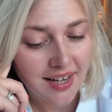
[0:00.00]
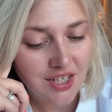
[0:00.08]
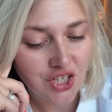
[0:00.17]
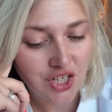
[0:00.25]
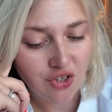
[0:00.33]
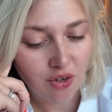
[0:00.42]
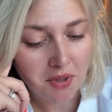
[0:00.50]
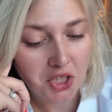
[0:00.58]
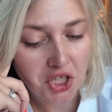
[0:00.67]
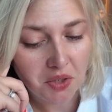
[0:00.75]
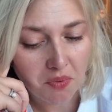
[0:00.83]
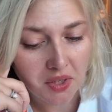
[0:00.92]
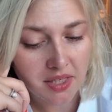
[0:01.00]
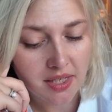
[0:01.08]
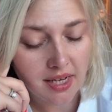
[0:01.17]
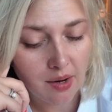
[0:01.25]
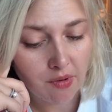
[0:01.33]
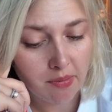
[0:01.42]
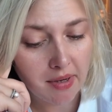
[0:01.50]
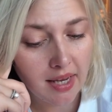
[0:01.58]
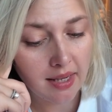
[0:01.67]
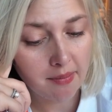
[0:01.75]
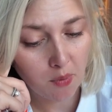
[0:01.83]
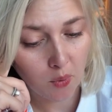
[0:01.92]
She told me she wouldn't stay with me
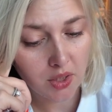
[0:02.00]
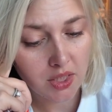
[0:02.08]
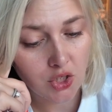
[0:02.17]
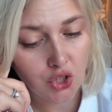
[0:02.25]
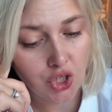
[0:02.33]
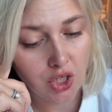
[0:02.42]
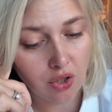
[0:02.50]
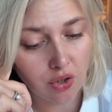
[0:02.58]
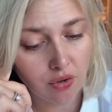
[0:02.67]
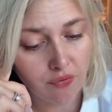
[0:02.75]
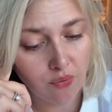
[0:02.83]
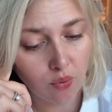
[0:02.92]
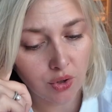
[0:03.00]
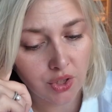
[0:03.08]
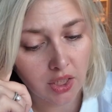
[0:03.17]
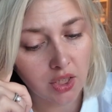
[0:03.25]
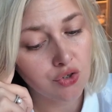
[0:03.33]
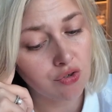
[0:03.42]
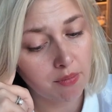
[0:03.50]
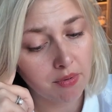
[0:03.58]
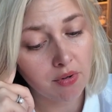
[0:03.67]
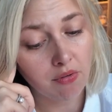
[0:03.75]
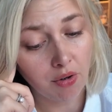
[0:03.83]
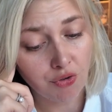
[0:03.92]
anymore since she couldn't afford to
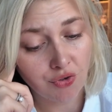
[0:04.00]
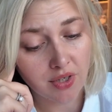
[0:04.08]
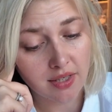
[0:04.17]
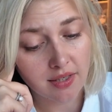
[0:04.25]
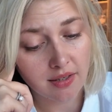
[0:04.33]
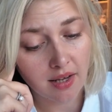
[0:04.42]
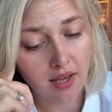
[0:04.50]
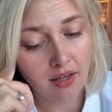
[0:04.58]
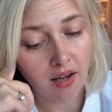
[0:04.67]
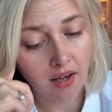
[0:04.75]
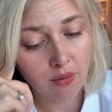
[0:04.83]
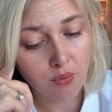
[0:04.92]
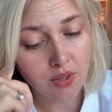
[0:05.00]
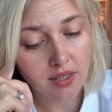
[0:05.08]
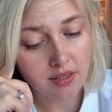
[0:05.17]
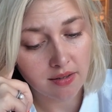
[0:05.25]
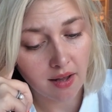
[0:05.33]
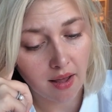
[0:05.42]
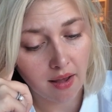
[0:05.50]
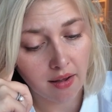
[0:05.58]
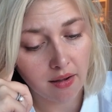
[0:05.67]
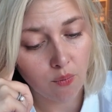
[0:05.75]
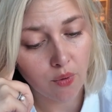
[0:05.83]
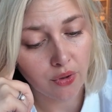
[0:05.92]
contribute groceries, and I would
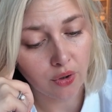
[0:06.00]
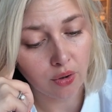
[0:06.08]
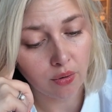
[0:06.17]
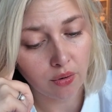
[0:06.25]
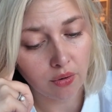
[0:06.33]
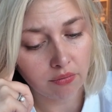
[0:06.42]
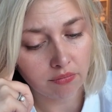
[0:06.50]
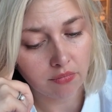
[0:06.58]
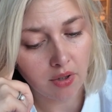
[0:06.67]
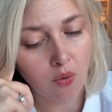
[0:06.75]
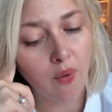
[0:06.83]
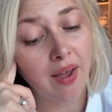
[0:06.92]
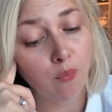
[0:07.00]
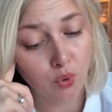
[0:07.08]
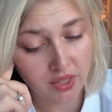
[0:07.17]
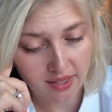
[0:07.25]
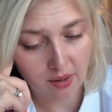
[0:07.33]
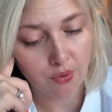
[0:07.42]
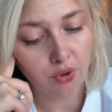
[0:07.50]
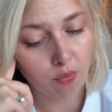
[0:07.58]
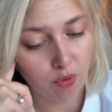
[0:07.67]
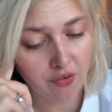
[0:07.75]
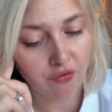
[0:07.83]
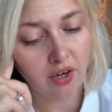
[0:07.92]
stay with her. Oh, and would stay with her
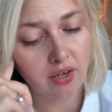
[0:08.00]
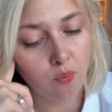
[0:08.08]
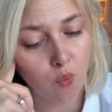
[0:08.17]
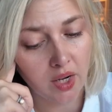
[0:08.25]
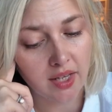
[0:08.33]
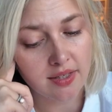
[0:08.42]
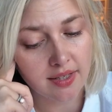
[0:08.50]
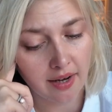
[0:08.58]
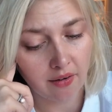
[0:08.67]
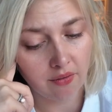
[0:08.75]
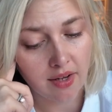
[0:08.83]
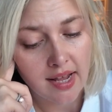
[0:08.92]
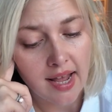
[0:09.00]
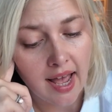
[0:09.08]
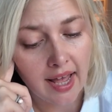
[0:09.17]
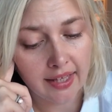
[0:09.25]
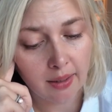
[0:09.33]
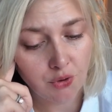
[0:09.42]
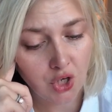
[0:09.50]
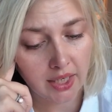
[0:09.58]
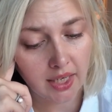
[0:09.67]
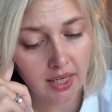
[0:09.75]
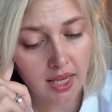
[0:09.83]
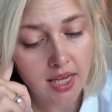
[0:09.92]
boyfriend when in town. I kept
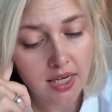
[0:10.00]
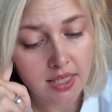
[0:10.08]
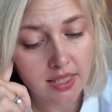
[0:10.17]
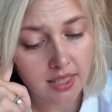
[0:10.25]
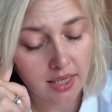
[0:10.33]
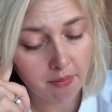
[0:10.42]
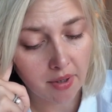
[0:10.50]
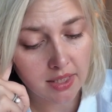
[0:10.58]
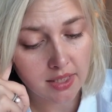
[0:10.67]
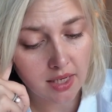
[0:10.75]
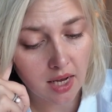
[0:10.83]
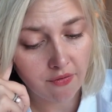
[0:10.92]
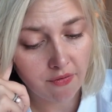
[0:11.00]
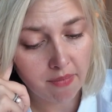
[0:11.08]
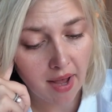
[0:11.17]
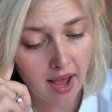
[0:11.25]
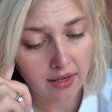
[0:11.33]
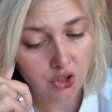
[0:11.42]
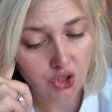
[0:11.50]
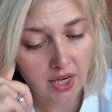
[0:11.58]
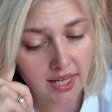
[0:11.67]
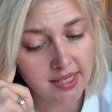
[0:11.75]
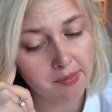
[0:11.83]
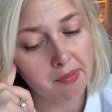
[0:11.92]
checking in to get my stuff back. She
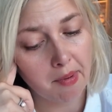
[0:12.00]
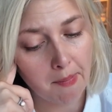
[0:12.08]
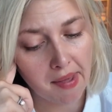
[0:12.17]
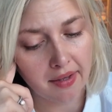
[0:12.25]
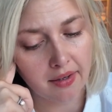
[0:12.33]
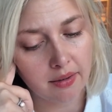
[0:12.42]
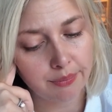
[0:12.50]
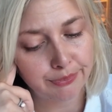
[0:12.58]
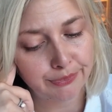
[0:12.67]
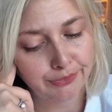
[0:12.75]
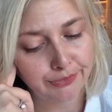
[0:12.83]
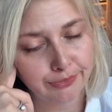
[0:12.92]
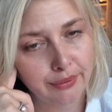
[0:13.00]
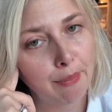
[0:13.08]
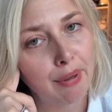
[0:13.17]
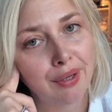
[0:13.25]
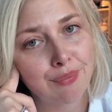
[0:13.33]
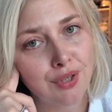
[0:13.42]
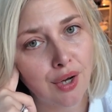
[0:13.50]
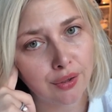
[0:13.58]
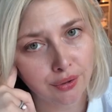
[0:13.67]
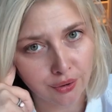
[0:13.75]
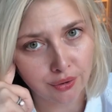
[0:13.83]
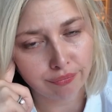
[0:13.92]
had some of my makeup. That makeup's
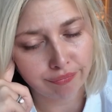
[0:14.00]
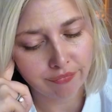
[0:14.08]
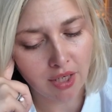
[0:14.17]
gone, girl.